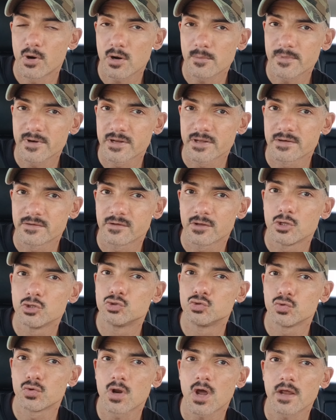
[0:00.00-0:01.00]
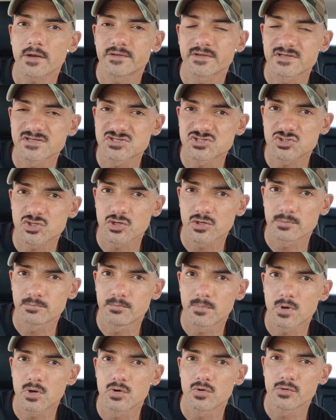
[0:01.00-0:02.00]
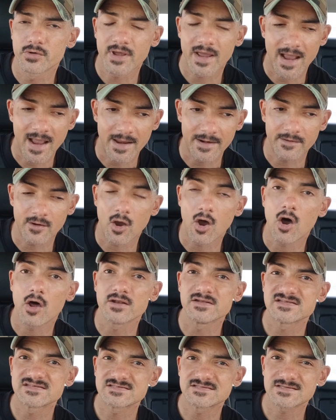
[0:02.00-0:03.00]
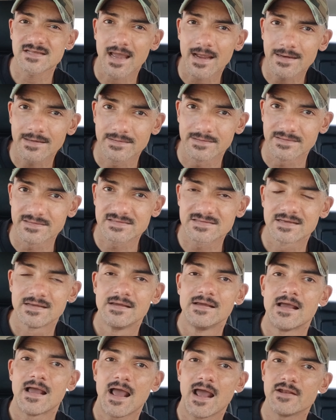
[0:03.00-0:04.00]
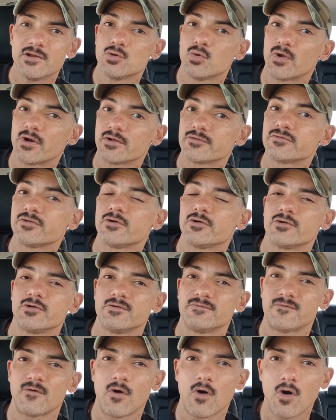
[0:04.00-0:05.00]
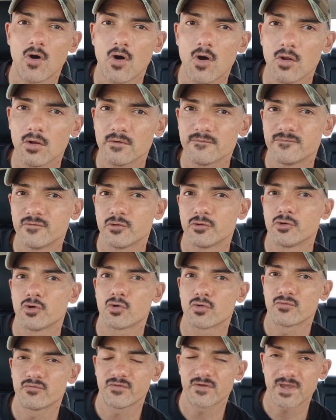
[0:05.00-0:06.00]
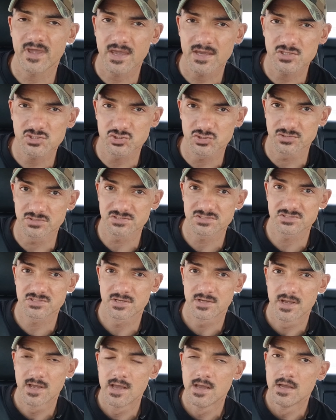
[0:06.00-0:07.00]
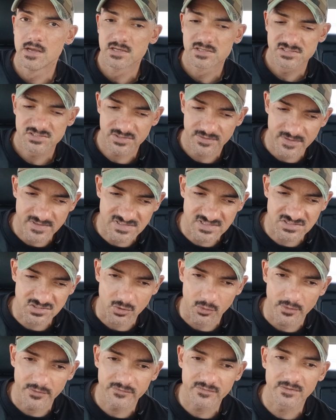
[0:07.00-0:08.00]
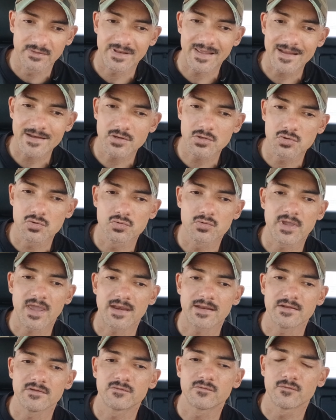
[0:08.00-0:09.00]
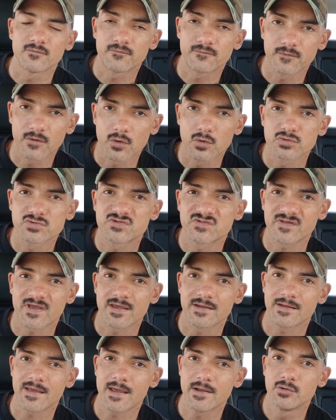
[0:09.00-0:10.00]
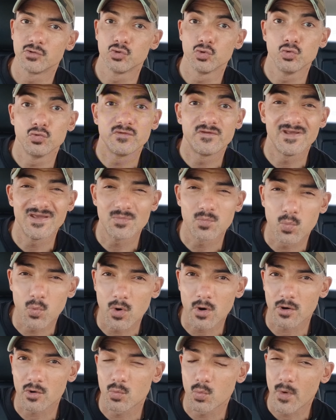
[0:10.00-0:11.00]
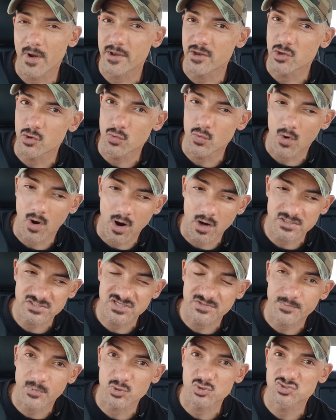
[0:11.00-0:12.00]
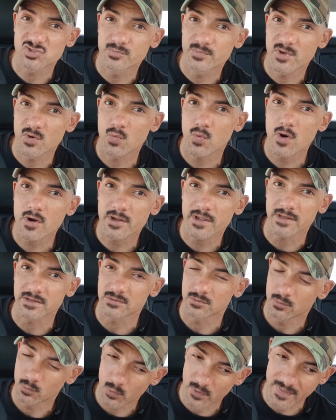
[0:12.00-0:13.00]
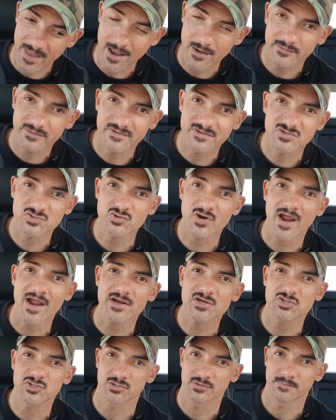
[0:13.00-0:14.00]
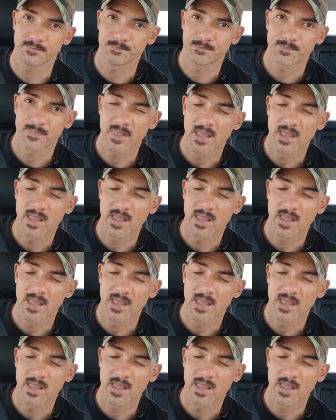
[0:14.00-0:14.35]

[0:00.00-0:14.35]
permanent do not disturb mode and on silent, and you want to turn off all of your notifications. So this is going to let you get into flow state and do deep work when you are supposed to be working without distraction.